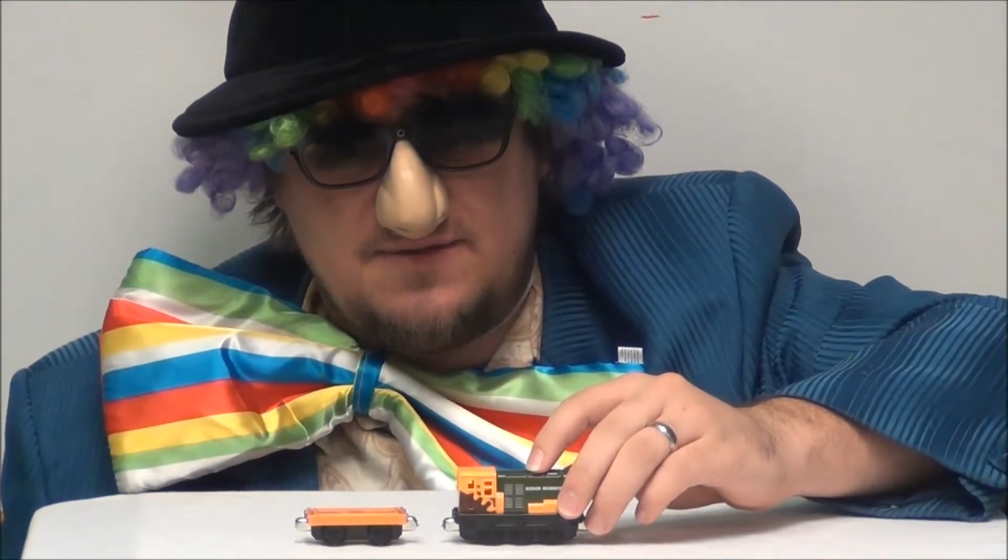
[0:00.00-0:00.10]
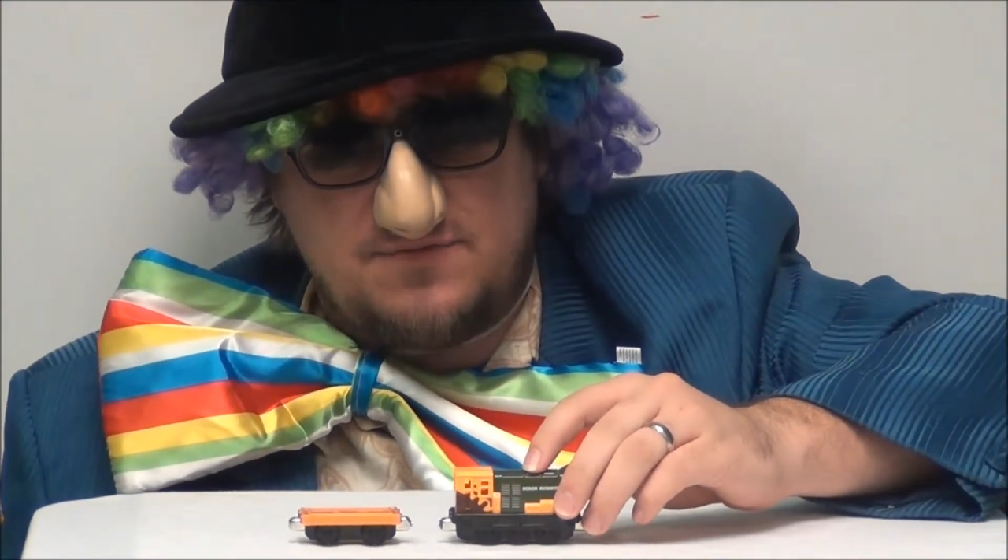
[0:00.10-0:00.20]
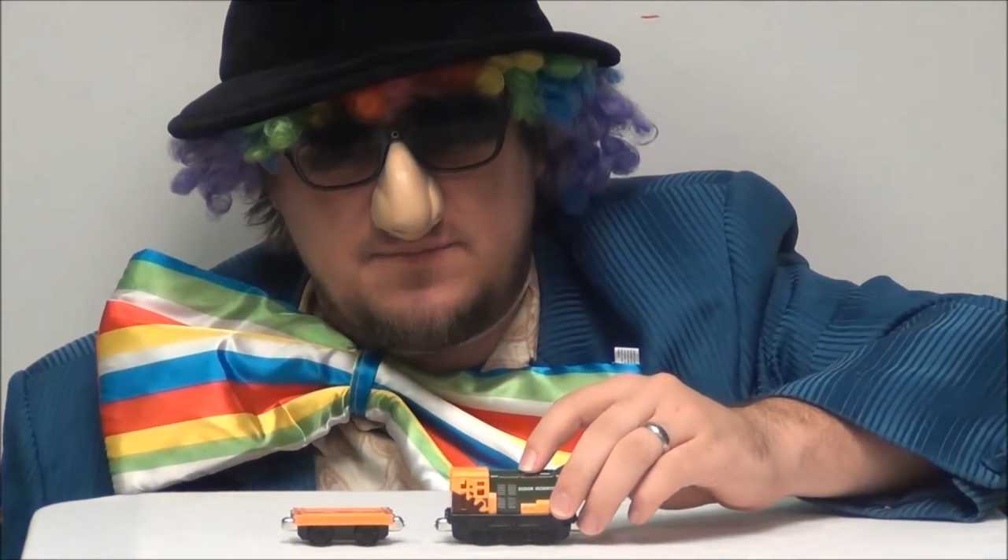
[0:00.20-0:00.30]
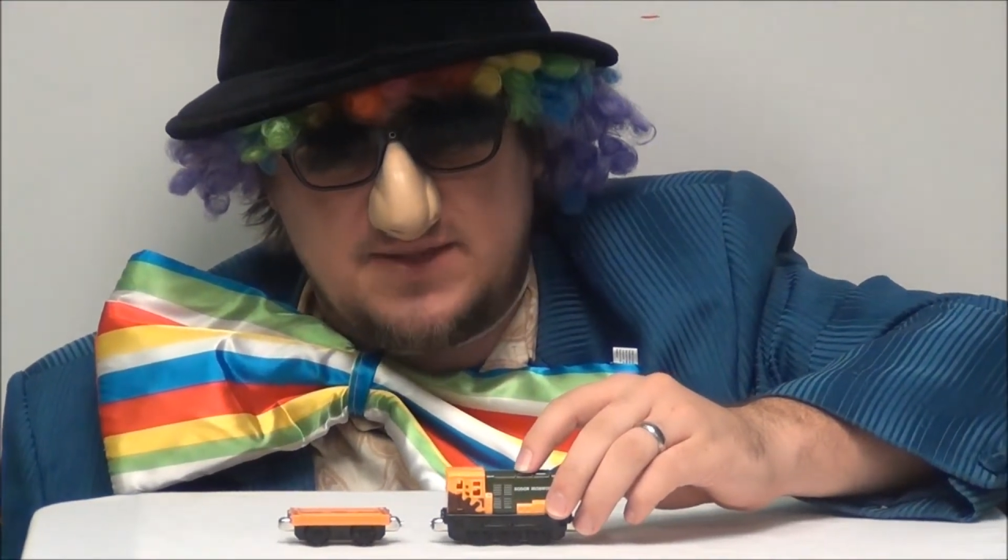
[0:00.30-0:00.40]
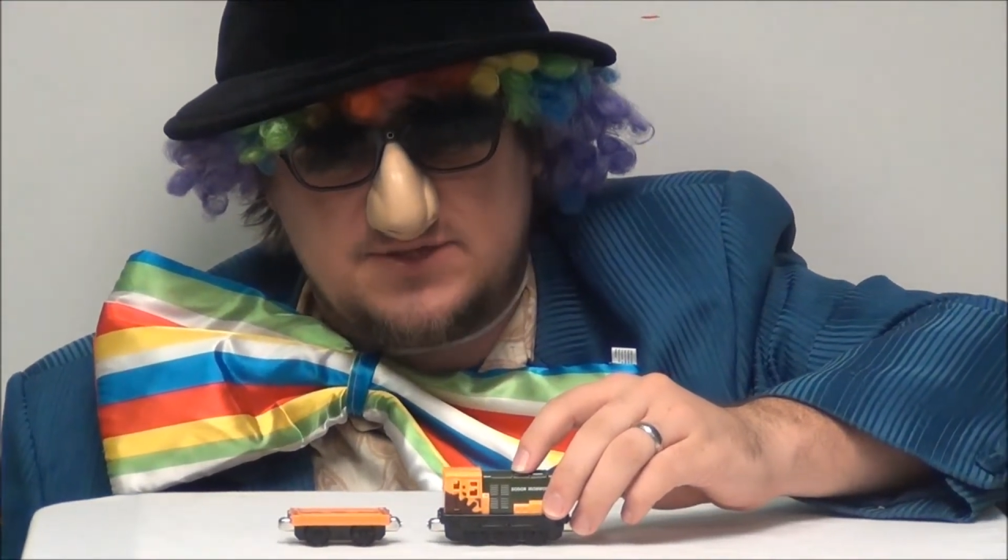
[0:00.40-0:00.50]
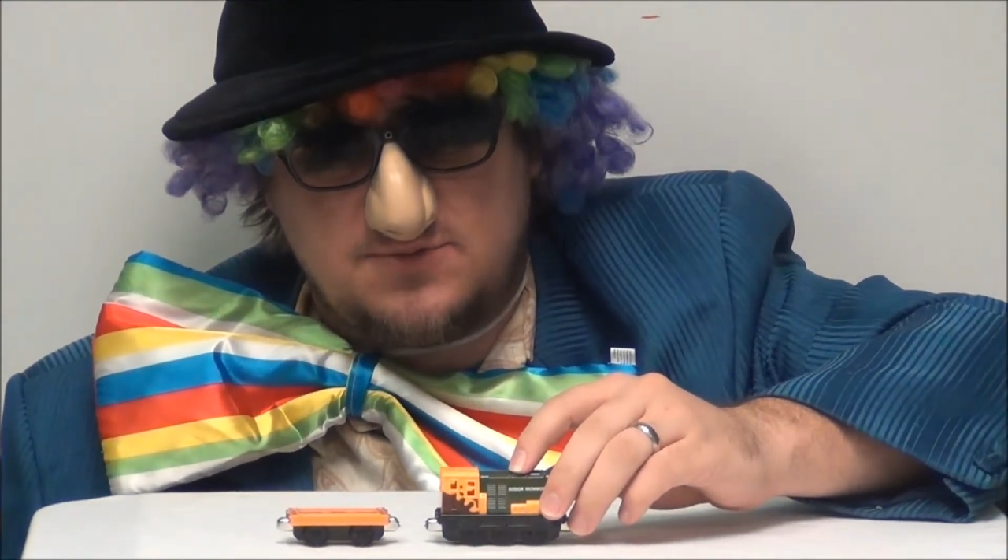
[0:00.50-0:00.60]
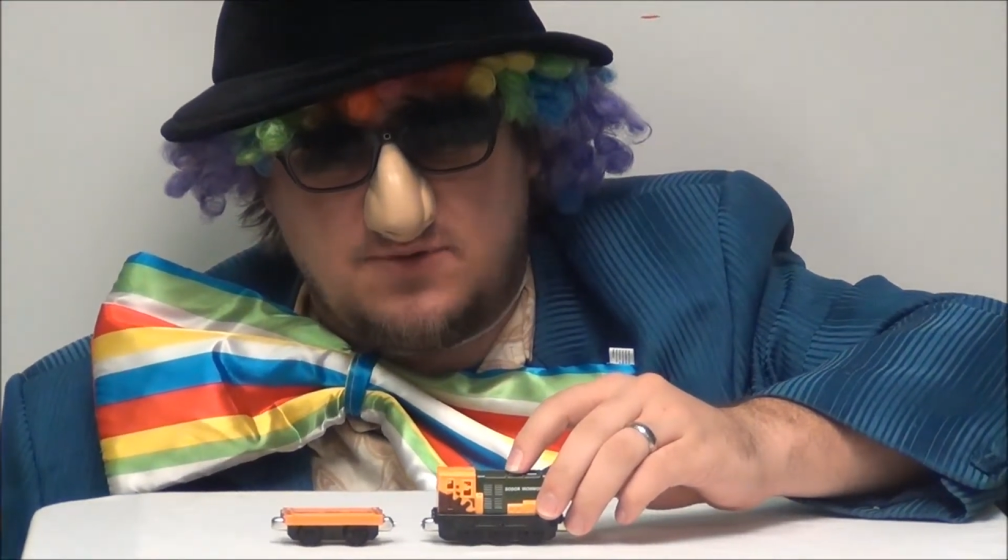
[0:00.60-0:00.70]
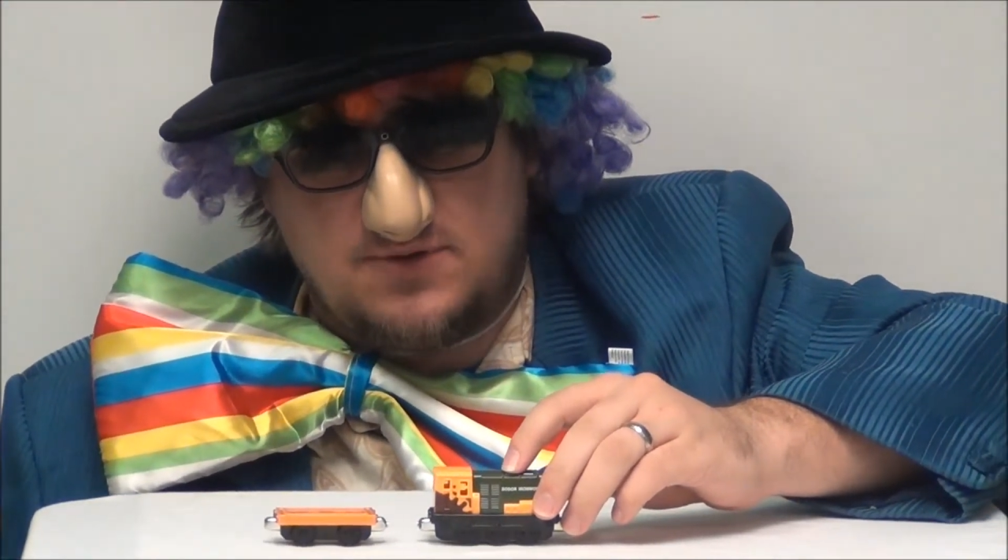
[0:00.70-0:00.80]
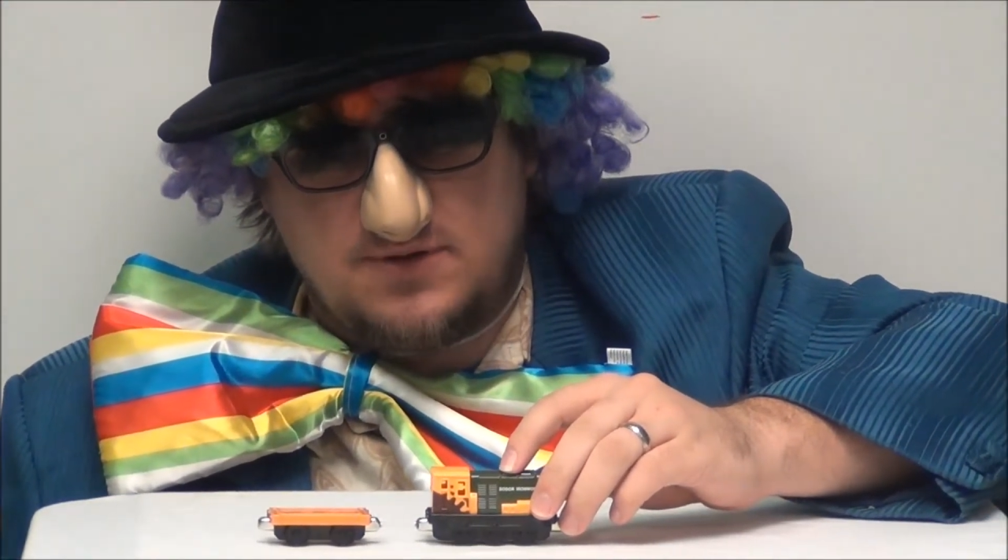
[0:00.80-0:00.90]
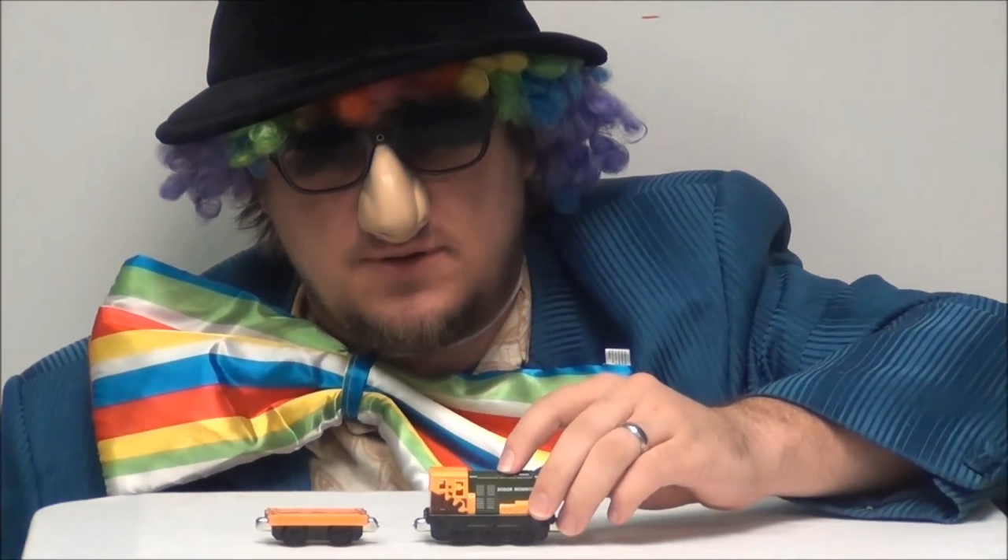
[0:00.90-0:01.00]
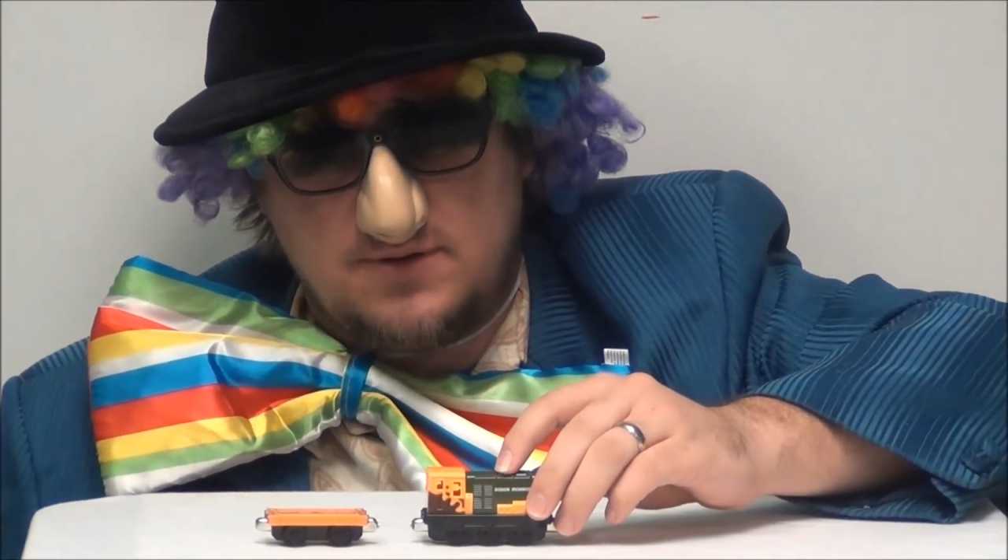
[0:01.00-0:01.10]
from this one.